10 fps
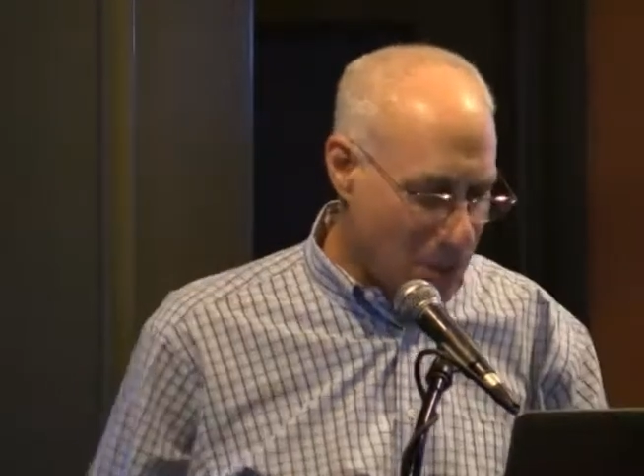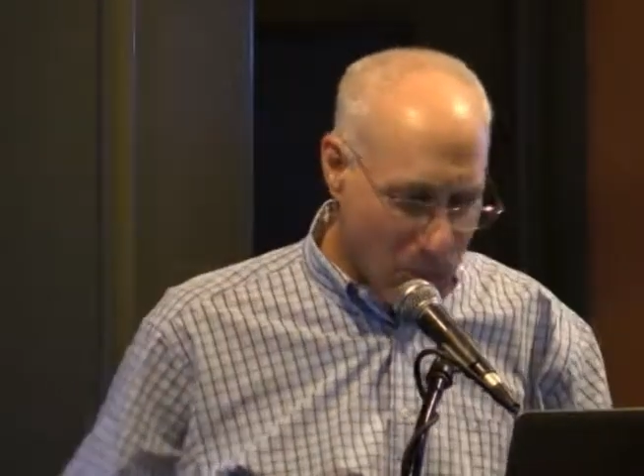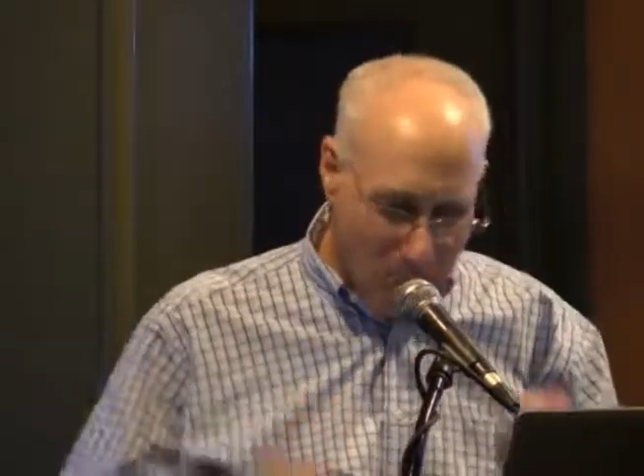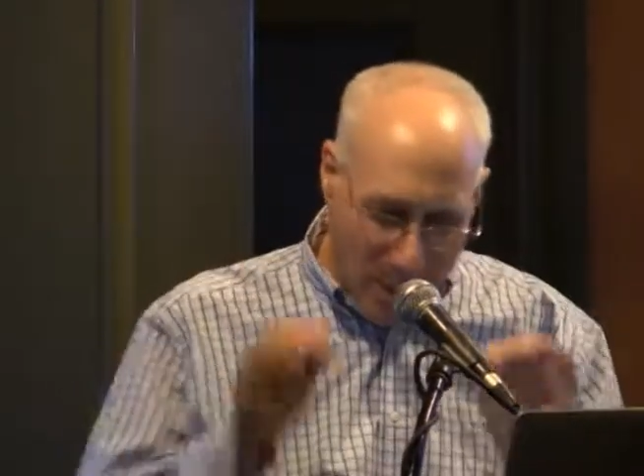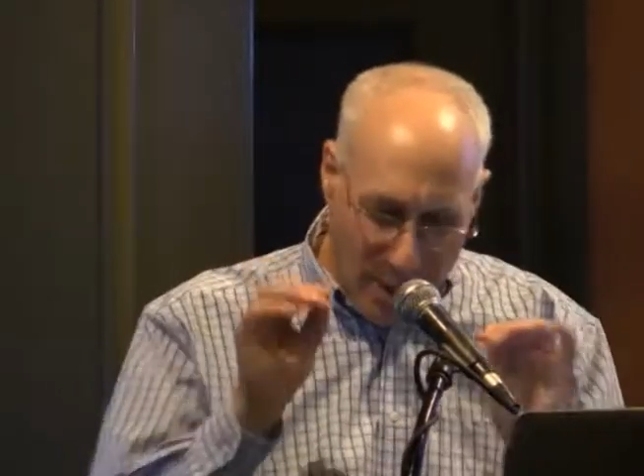
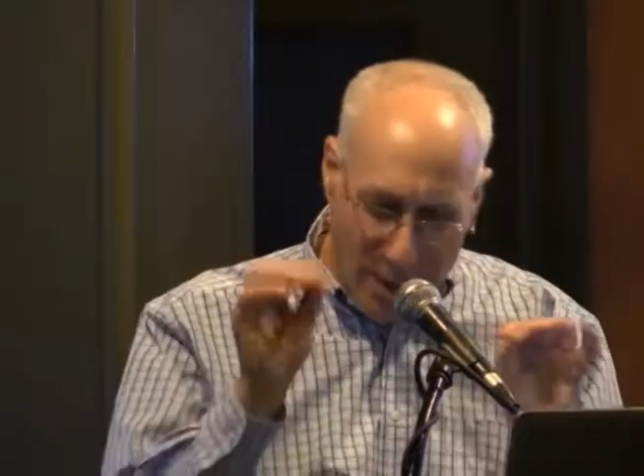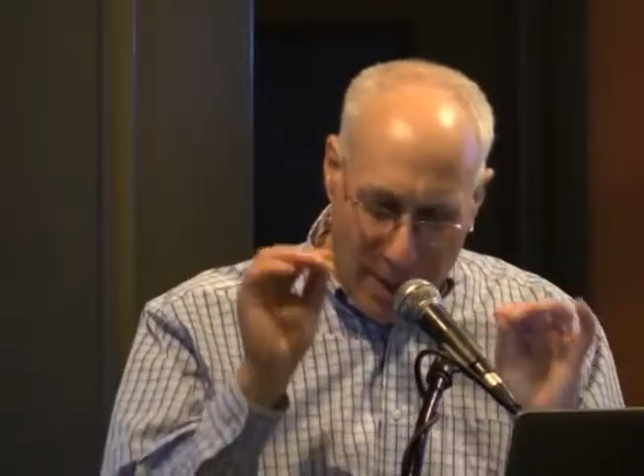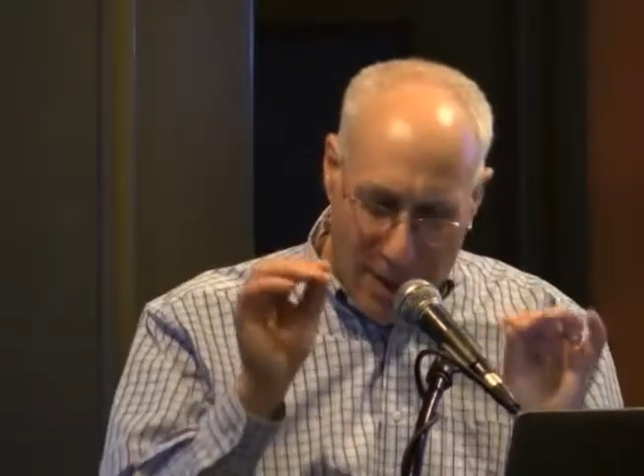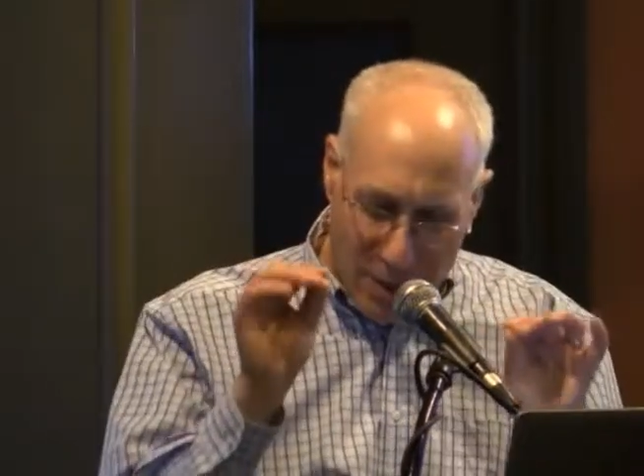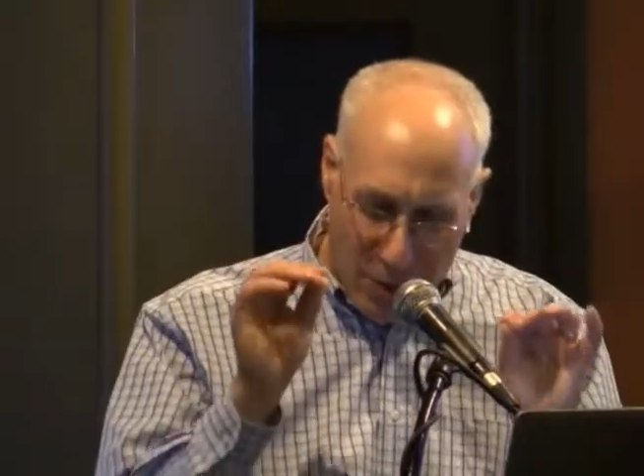
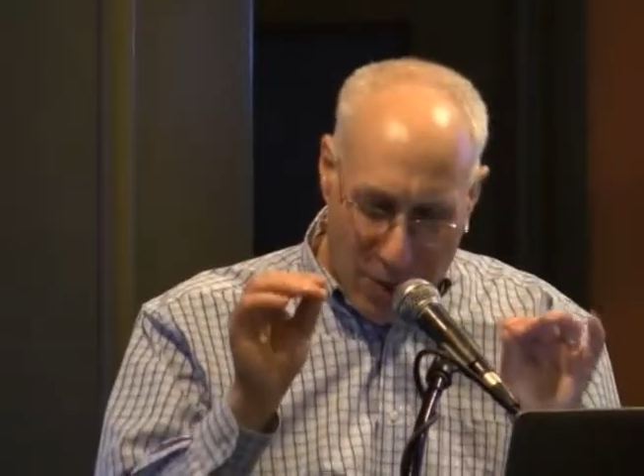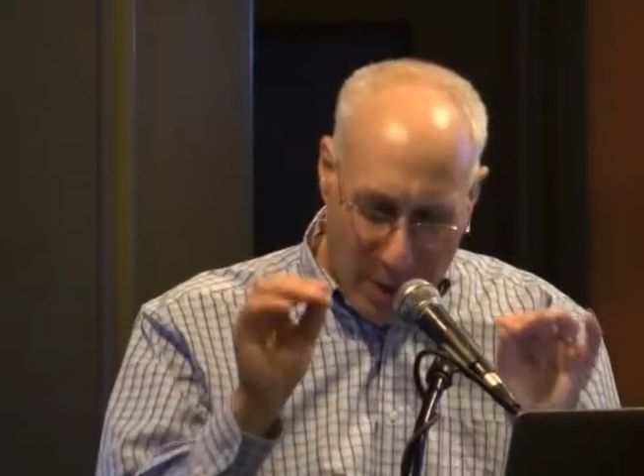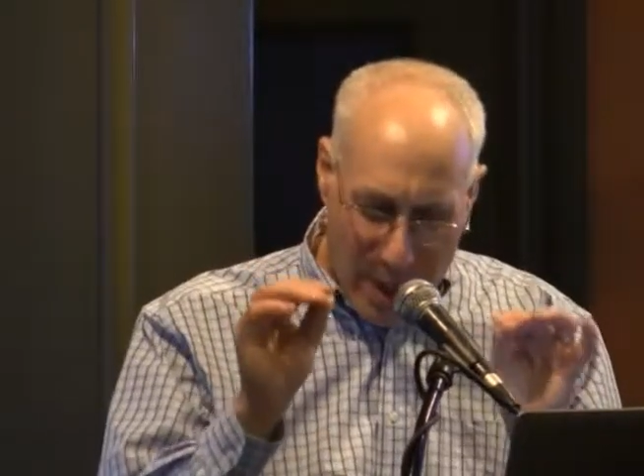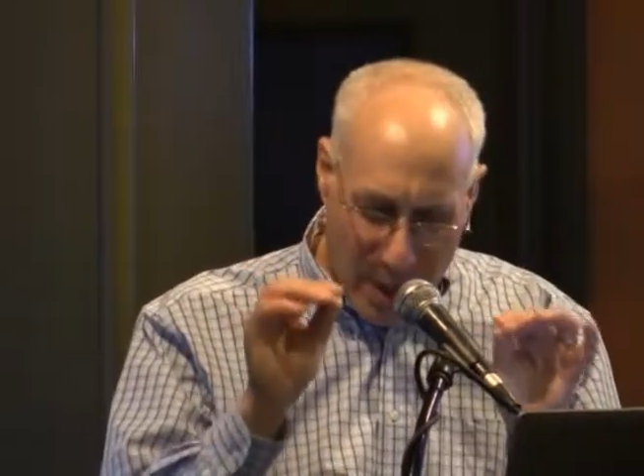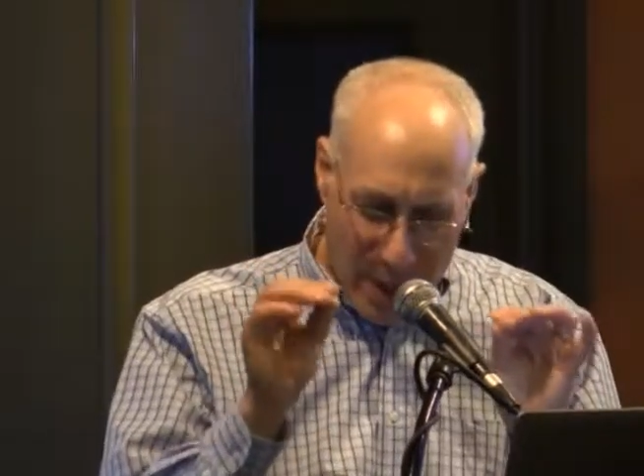really
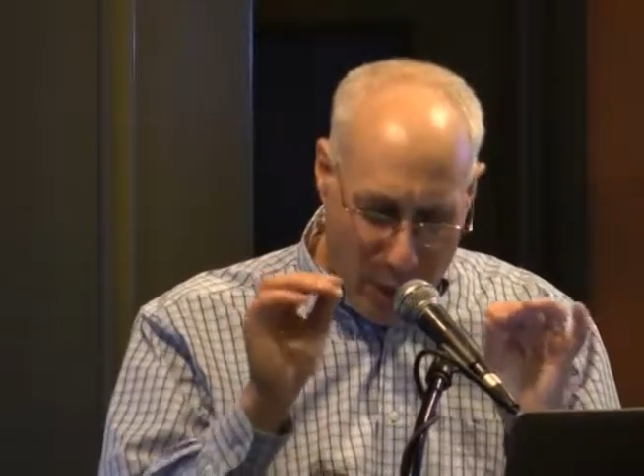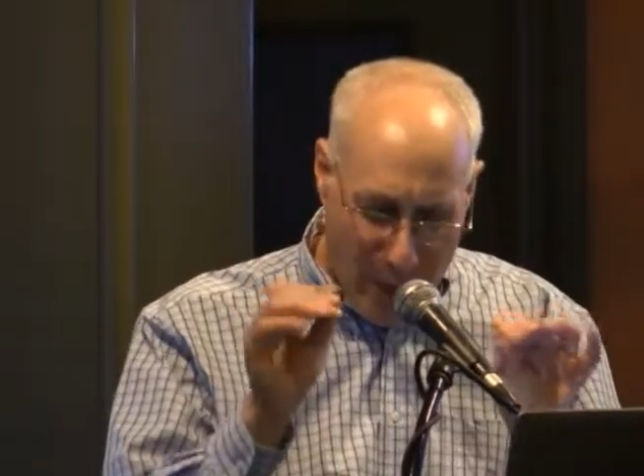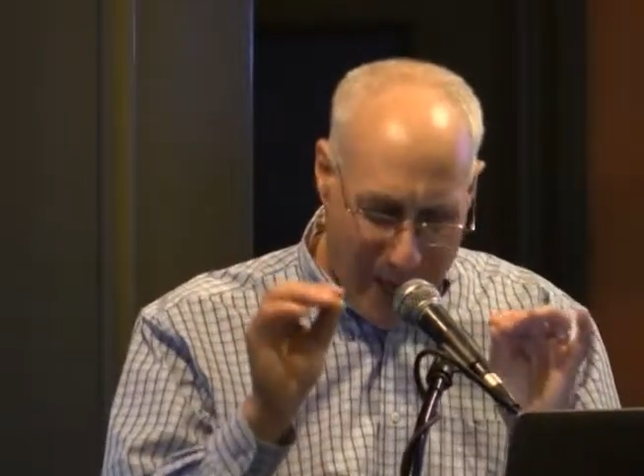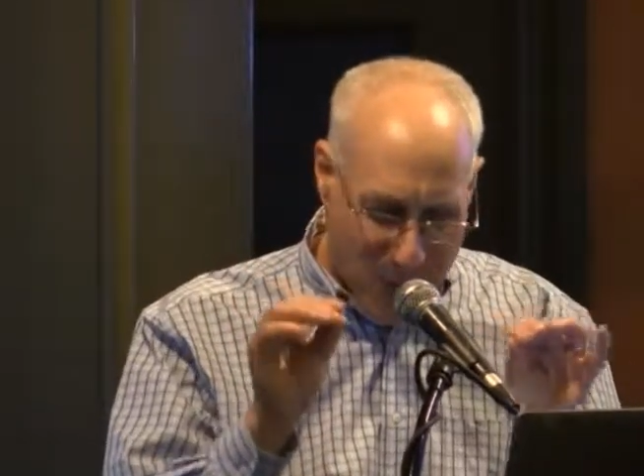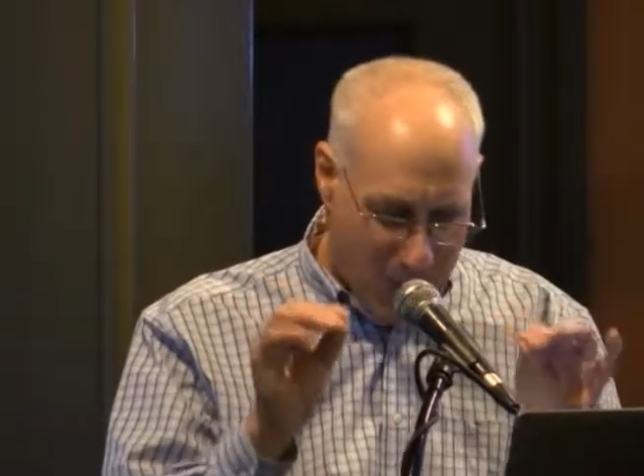get a
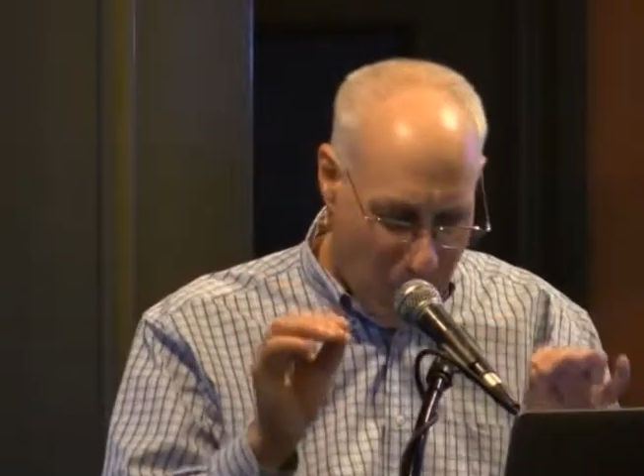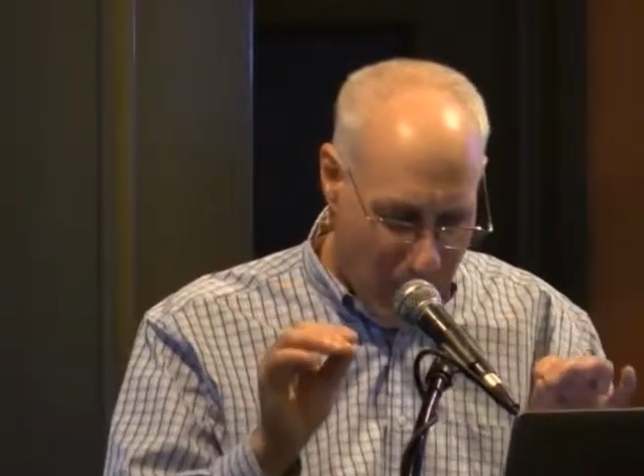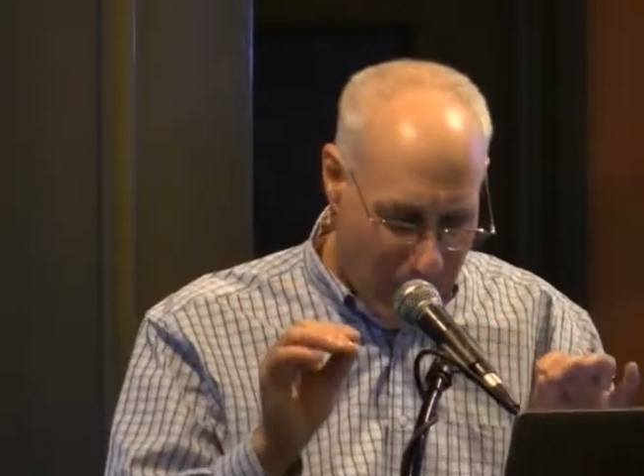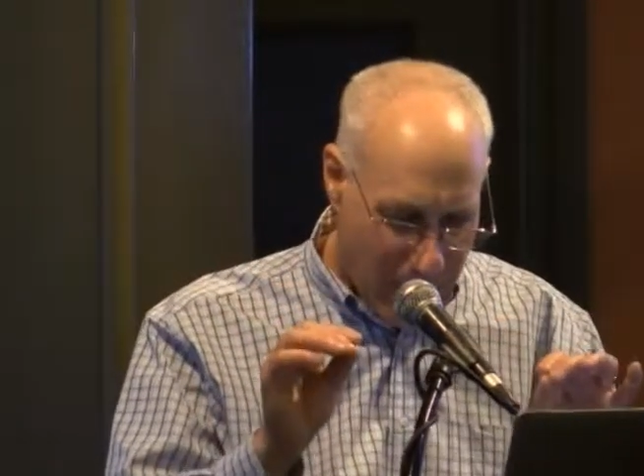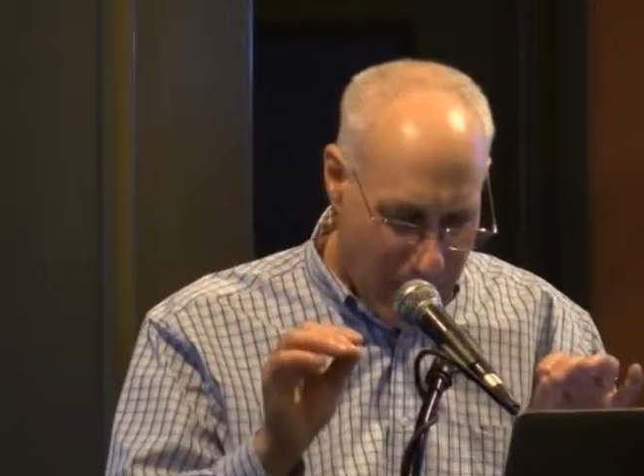grasp
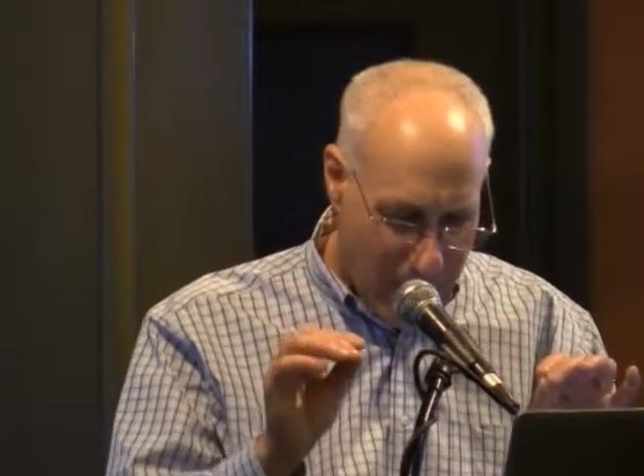on it.